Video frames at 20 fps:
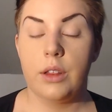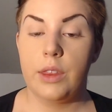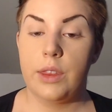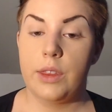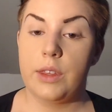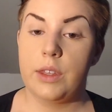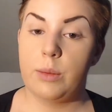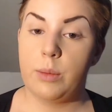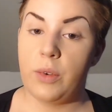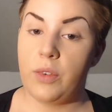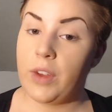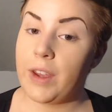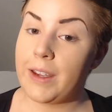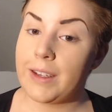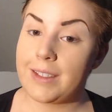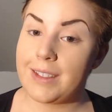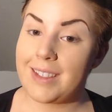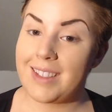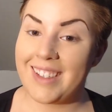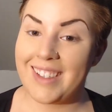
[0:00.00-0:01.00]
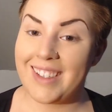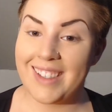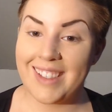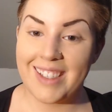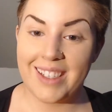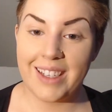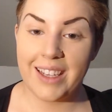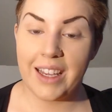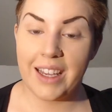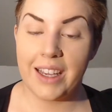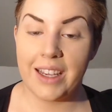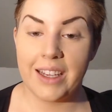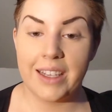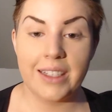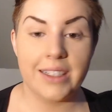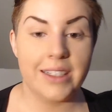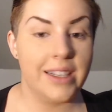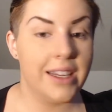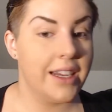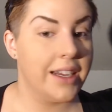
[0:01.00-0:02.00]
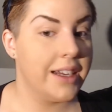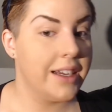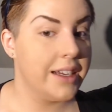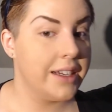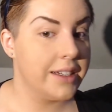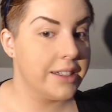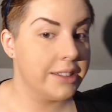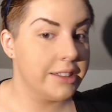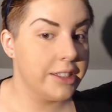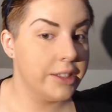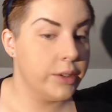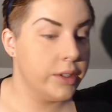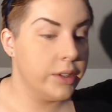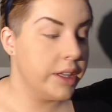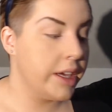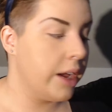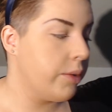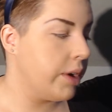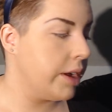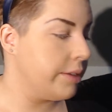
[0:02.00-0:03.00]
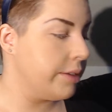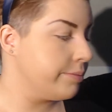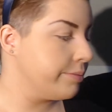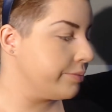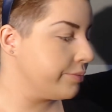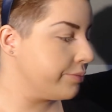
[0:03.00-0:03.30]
it's my face, and you only get one.